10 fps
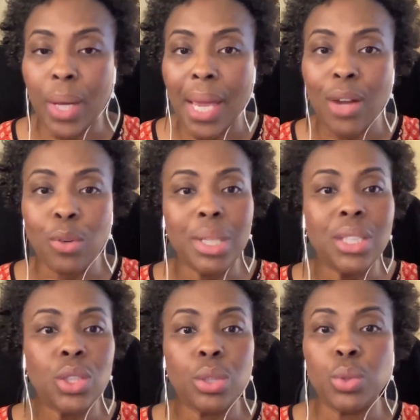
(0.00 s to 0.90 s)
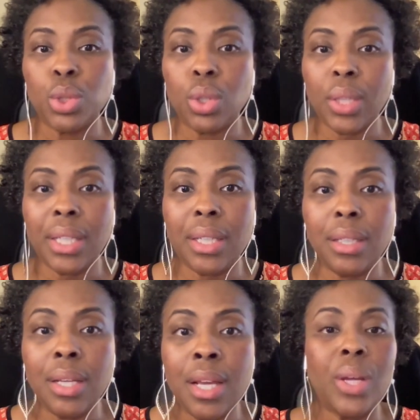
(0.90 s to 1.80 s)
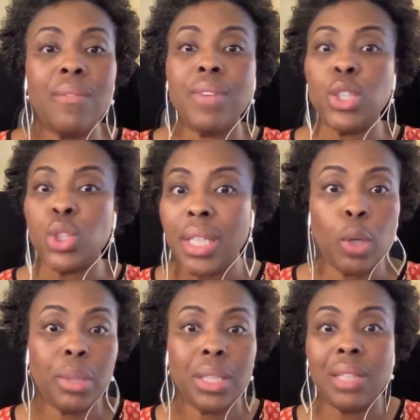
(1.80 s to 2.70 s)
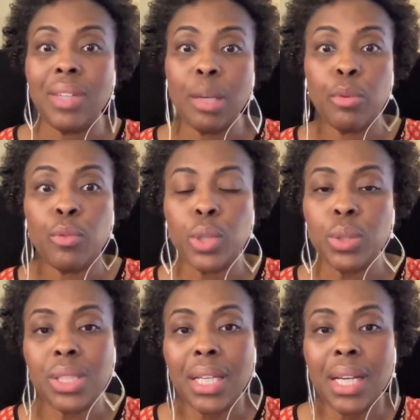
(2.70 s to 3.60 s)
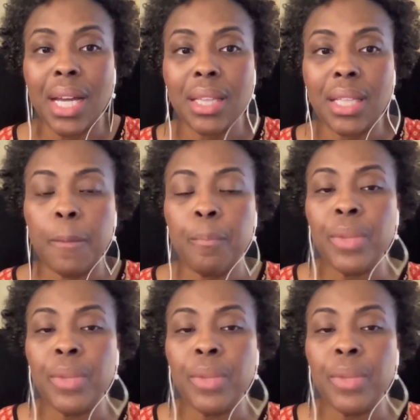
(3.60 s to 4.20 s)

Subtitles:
I don't mean delusional in envisioning and believing it before you see it kind of thing.